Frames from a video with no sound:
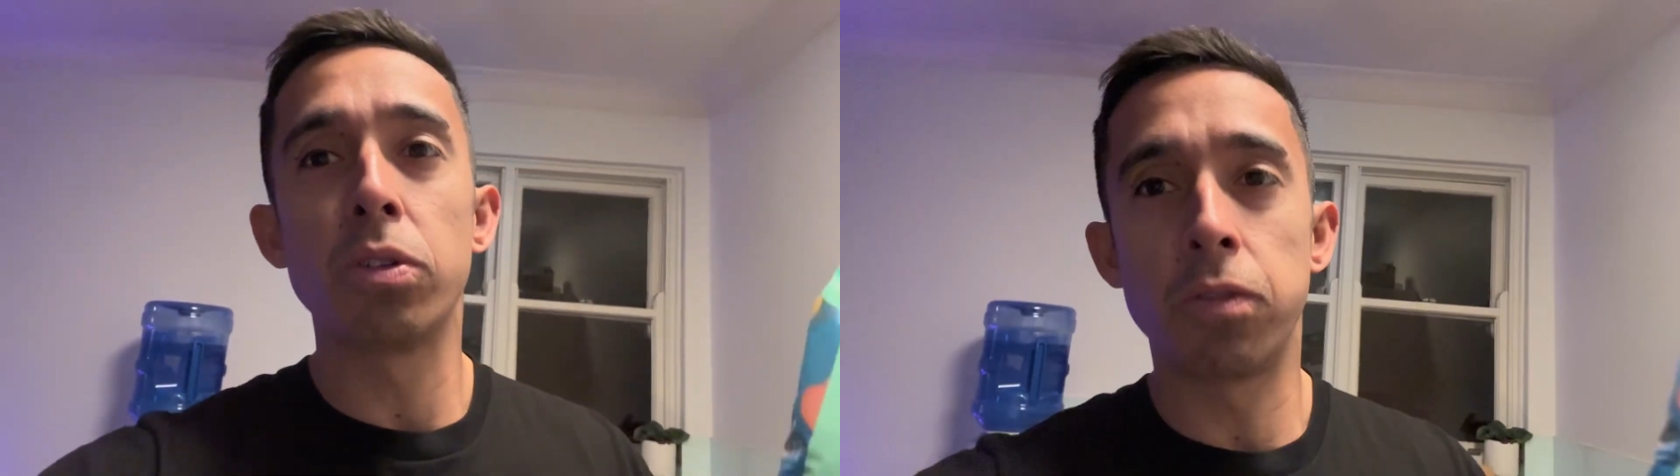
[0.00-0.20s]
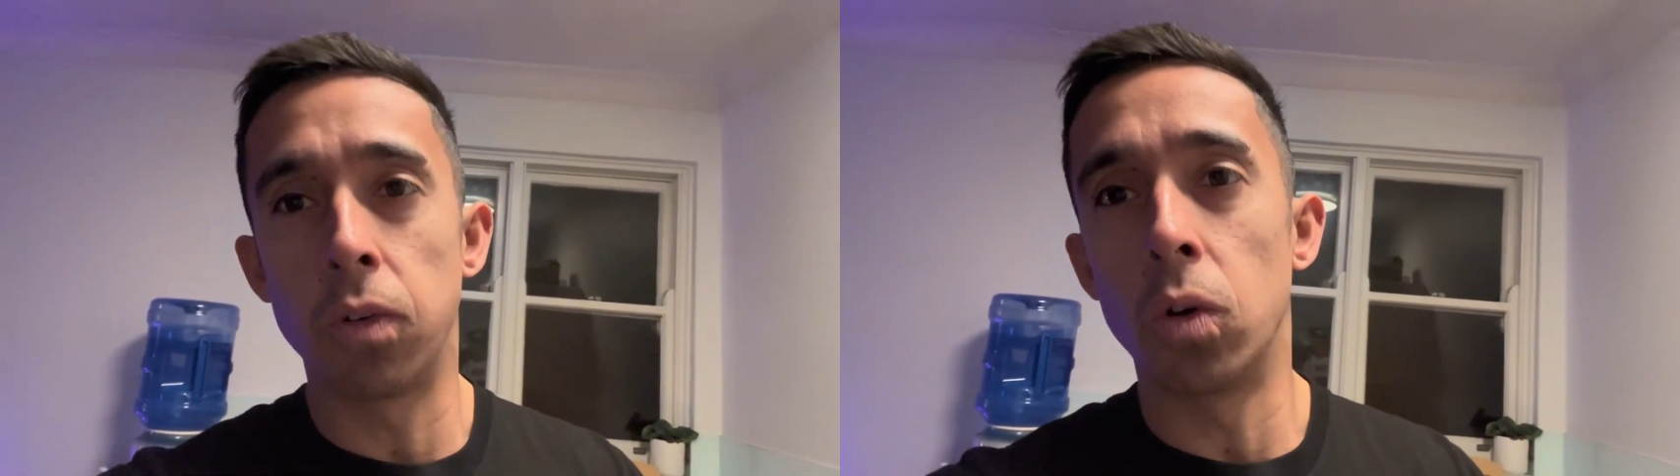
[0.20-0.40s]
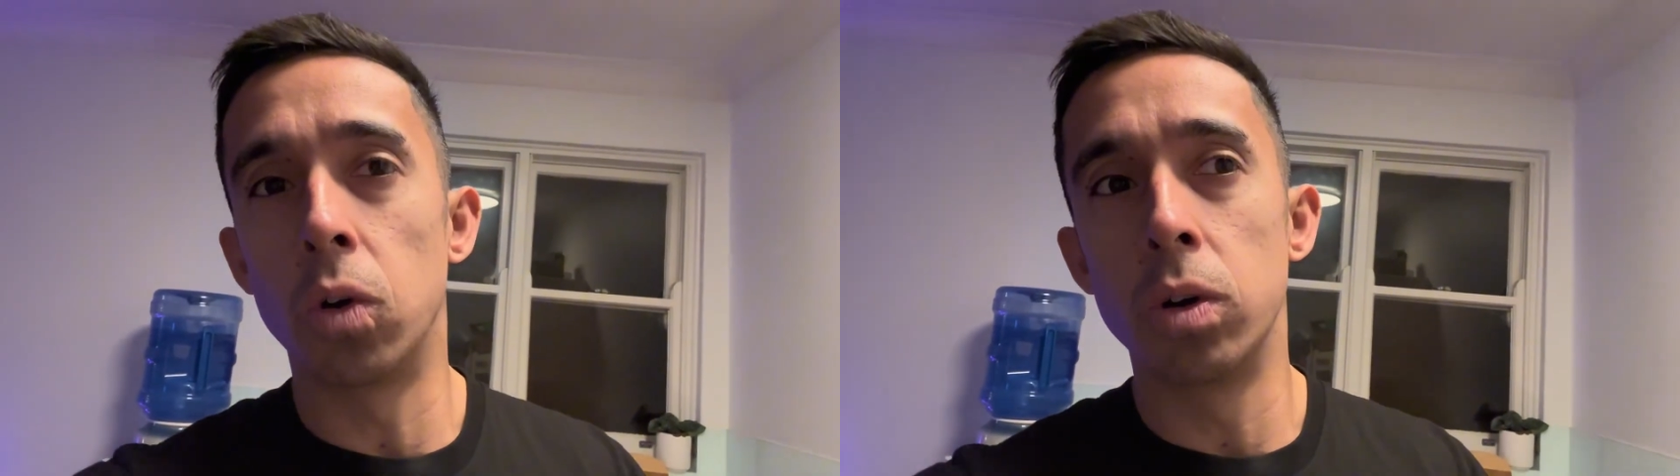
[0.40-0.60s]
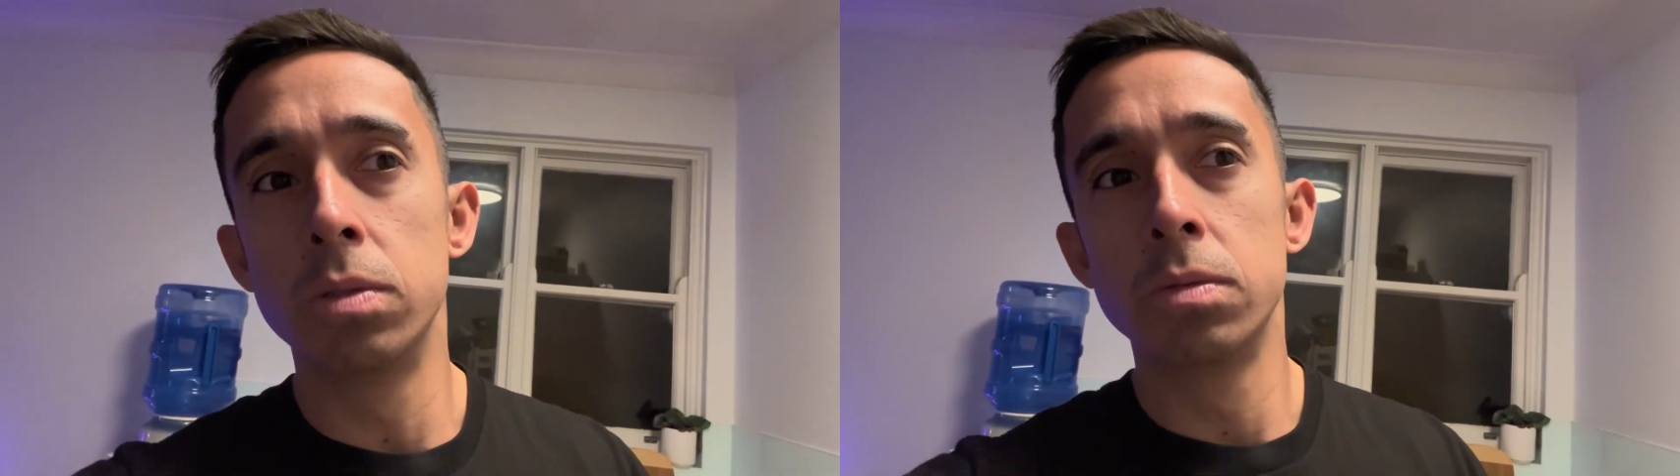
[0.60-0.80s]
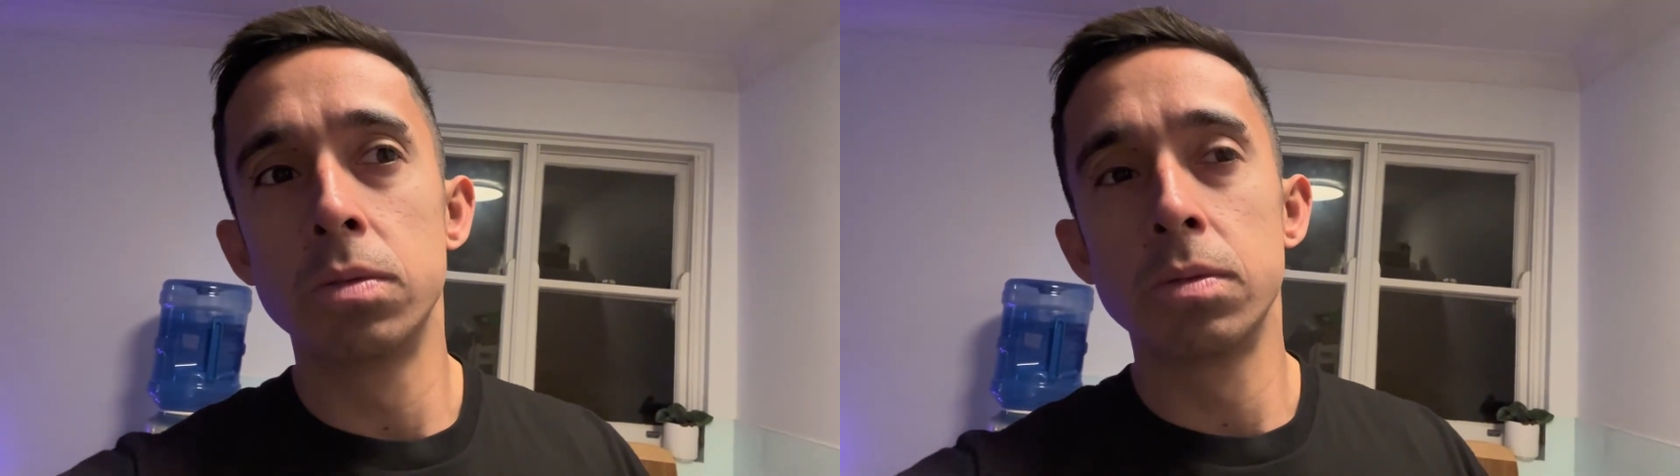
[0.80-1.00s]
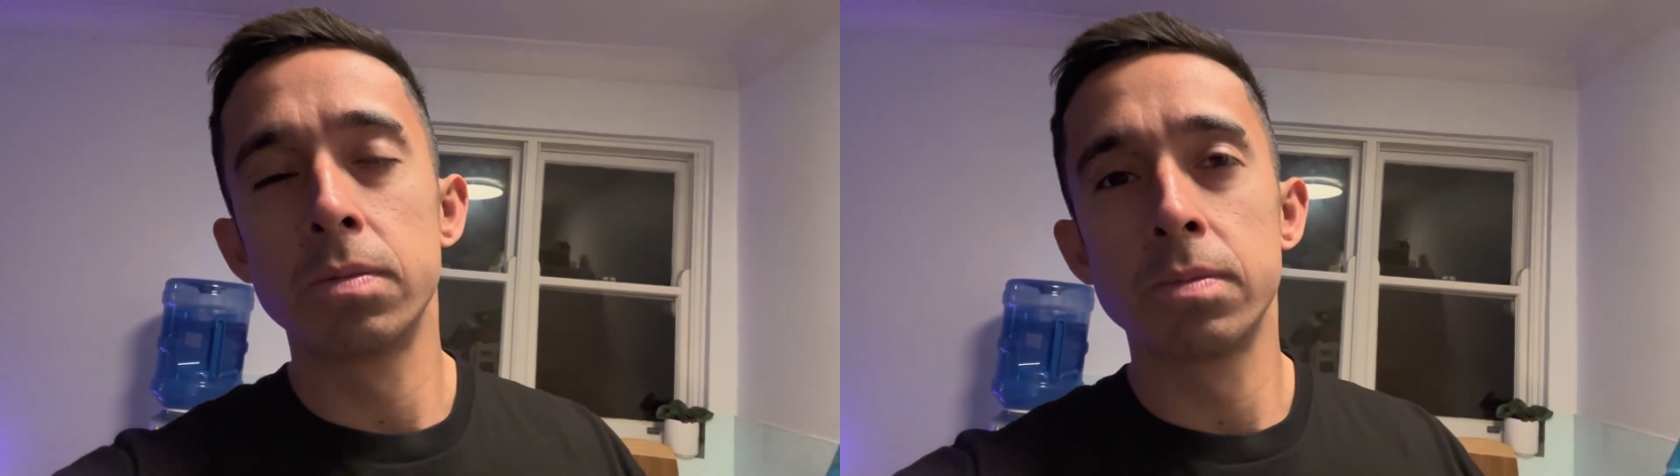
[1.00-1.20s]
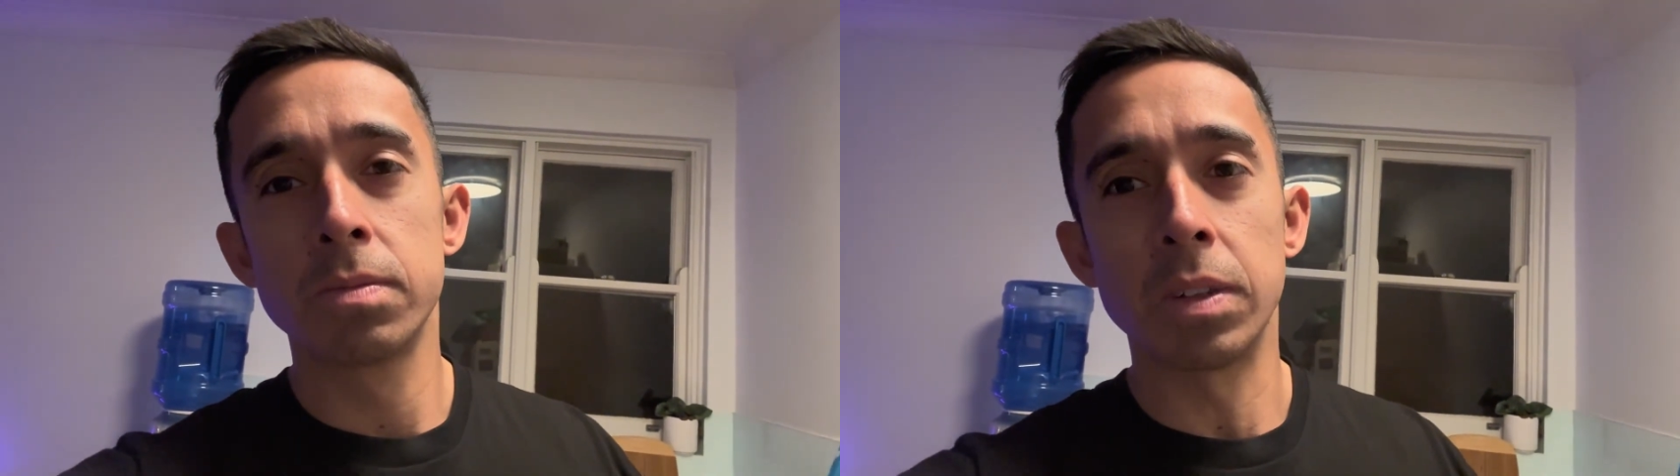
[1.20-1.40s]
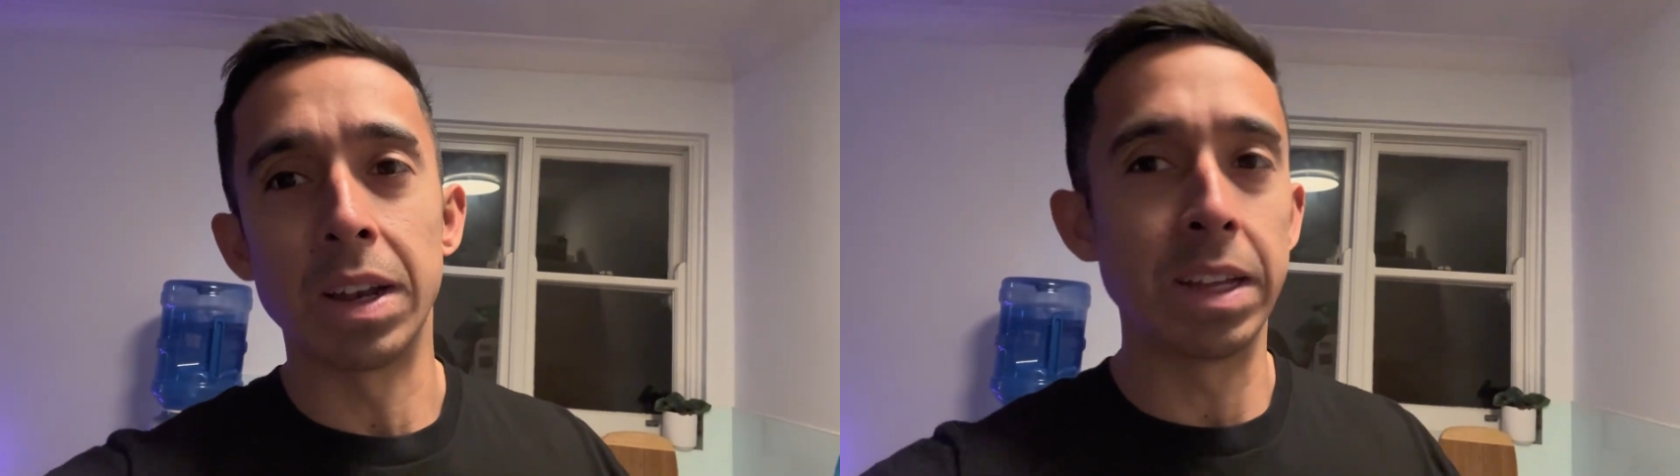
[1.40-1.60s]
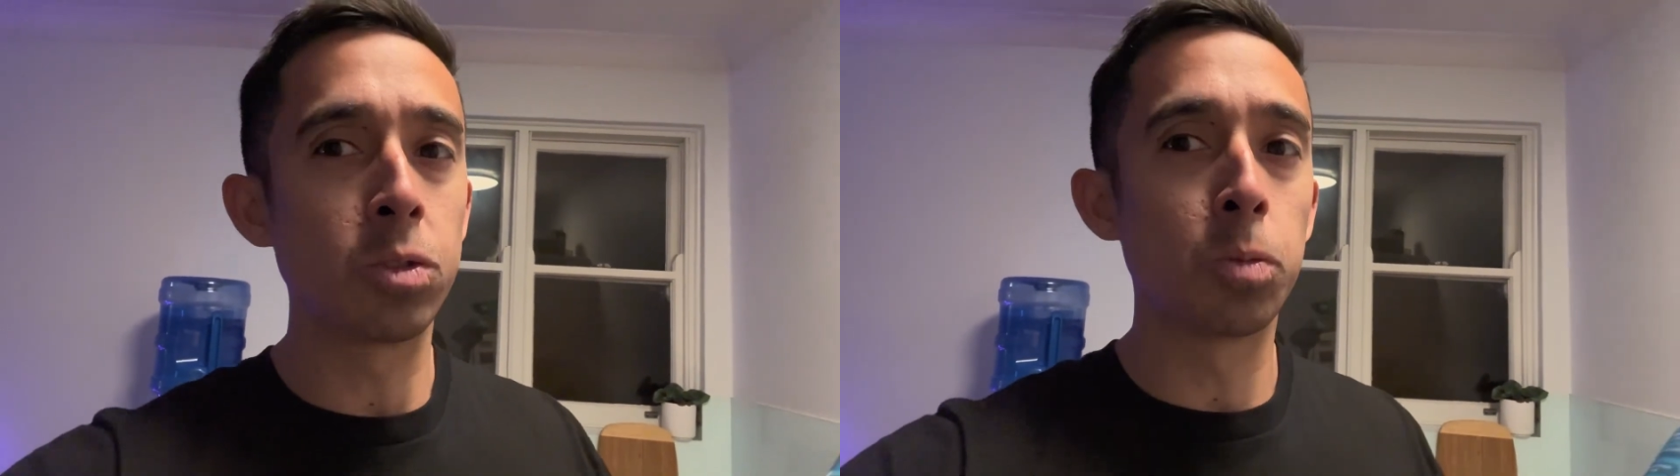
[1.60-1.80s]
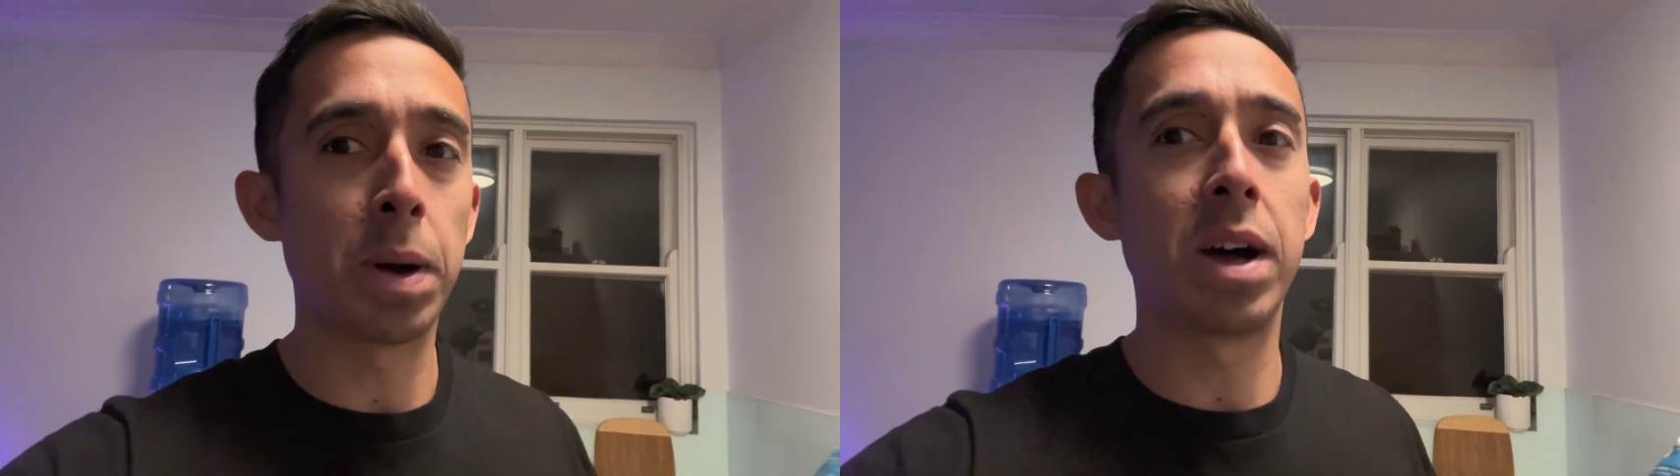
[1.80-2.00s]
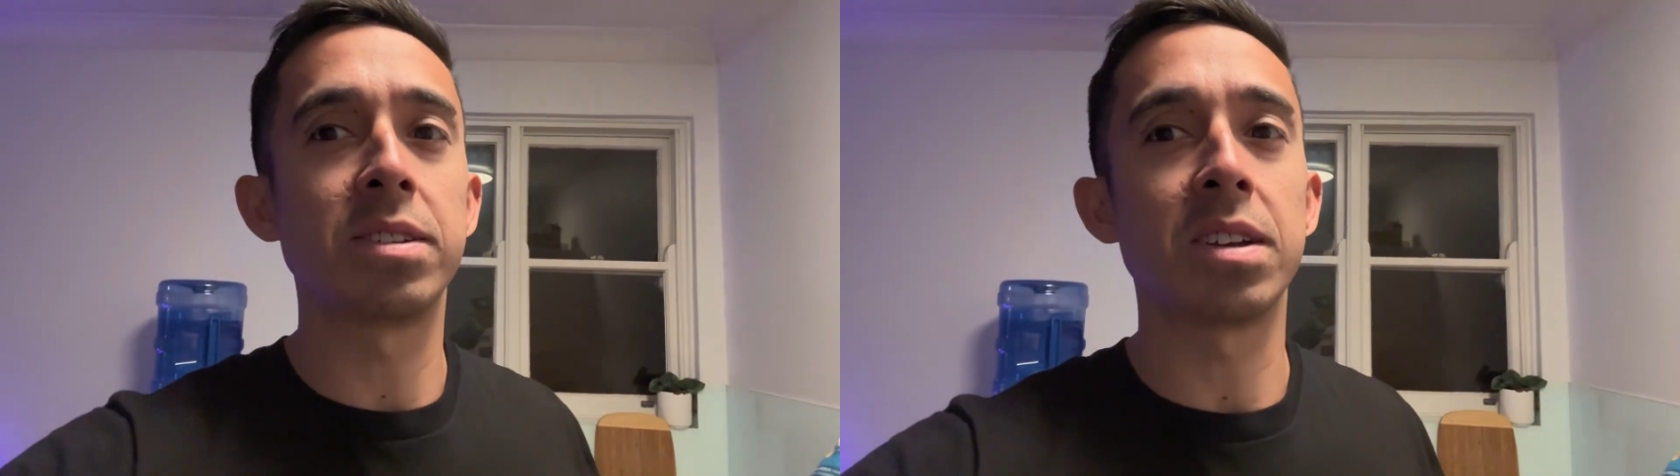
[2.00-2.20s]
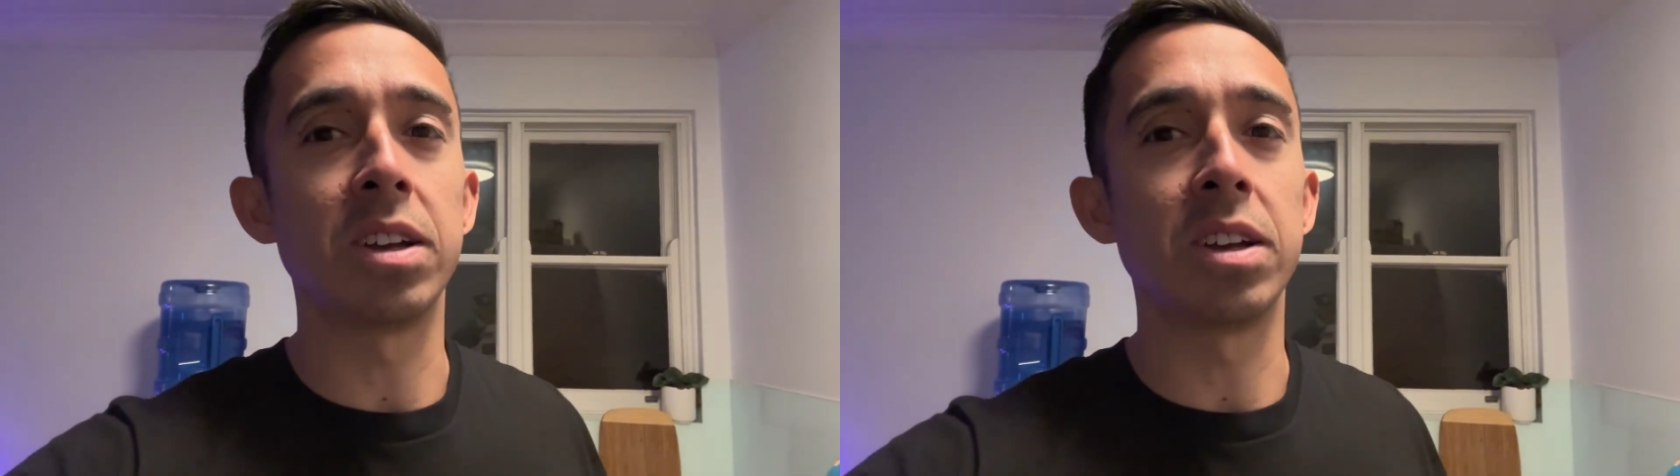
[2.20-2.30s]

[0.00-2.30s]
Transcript: for lentil pasta.